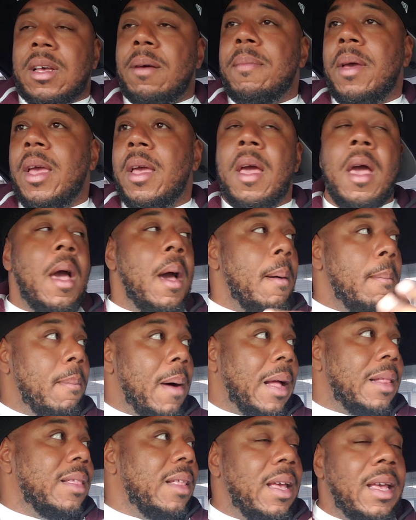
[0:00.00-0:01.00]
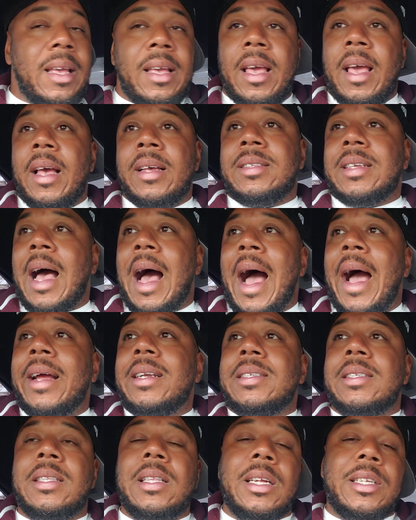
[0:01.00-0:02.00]
I mean, my thing is, I
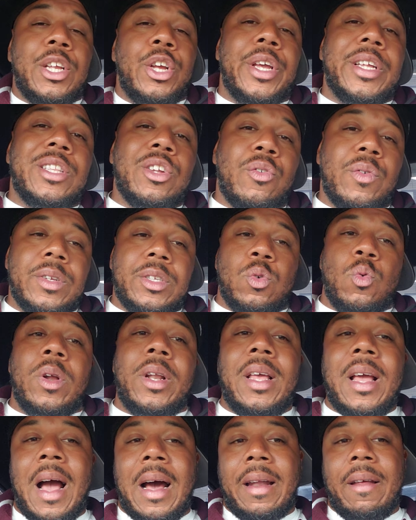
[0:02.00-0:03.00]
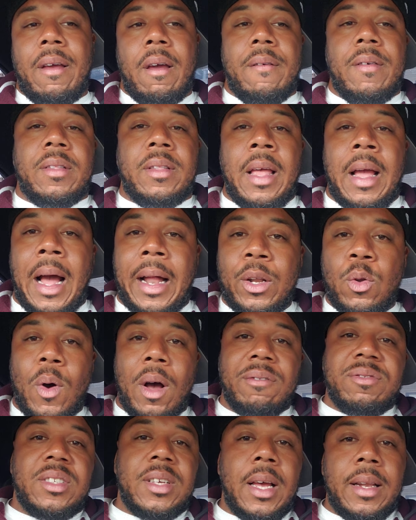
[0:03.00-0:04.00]
just look to get the gratuity out of everything. I know
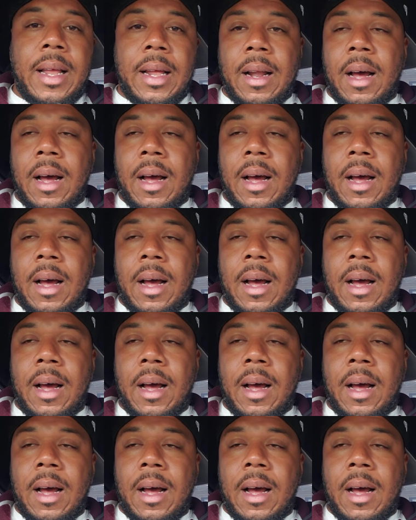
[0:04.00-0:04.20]
I've said that